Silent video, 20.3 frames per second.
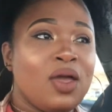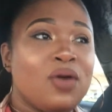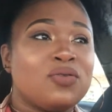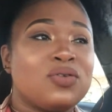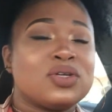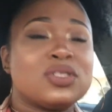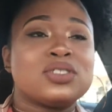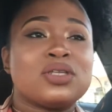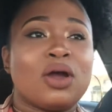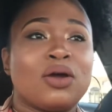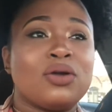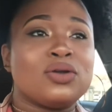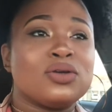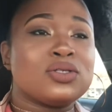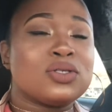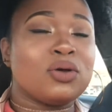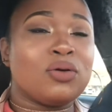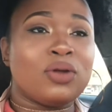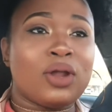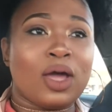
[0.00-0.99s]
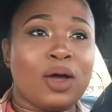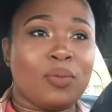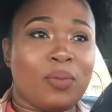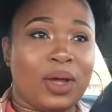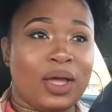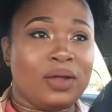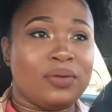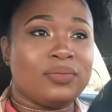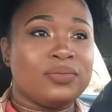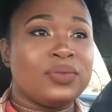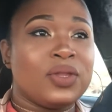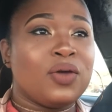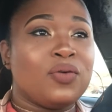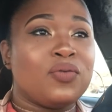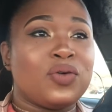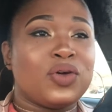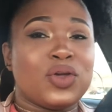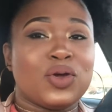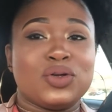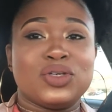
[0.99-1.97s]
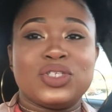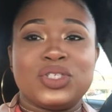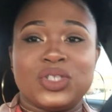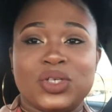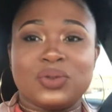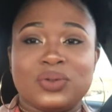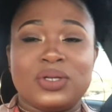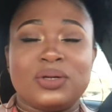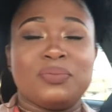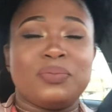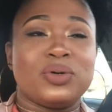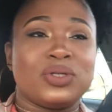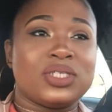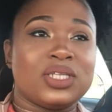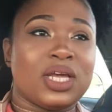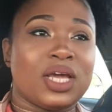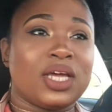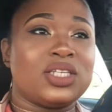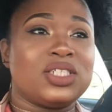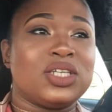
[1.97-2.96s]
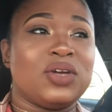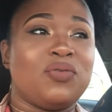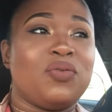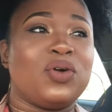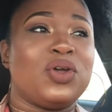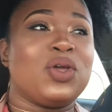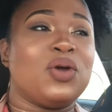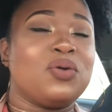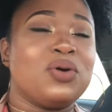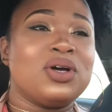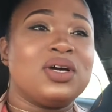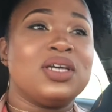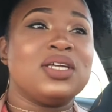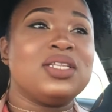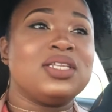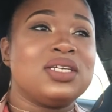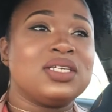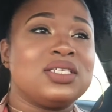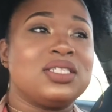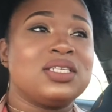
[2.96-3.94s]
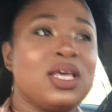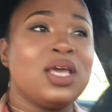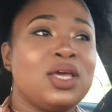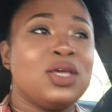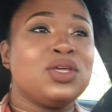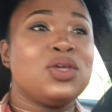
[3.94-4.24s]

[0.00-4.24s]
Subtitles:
for starting us on our way, for your shield and protection, for your goodness,